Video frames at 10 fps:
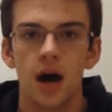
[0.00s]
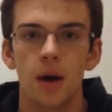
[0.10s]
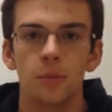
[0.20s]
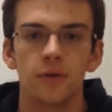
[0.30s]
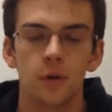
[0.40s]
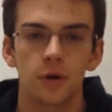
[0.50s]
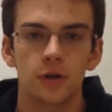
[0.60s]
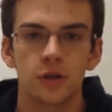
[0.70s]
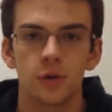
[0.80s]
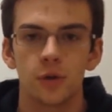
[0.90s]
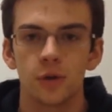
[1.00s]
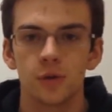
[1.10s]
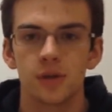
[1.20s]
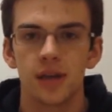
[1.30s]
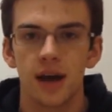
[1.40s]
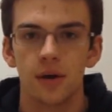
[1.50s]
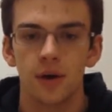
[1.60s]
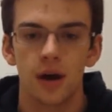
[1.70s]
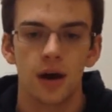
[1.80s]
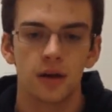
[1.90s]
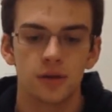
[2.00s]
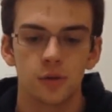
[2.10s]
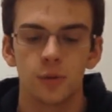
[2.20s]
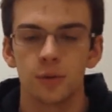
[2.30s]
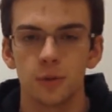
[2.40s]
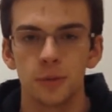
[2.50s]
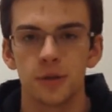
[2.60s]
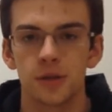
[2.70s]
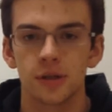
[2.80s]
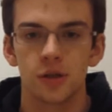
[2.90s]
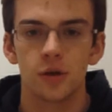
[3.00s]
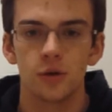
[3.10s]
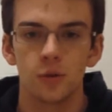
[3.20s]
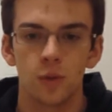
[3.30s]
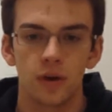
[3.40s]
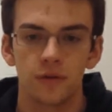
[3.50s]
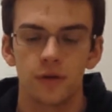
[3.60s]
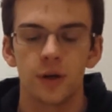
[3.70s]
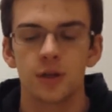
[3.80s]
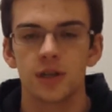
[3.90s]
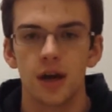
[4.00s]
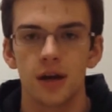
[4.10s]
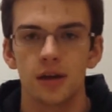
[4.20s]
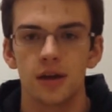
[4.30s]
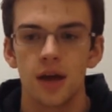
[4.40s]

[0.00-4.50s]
We've ordered 2 of those now, so we will be using 2, 1 for each side,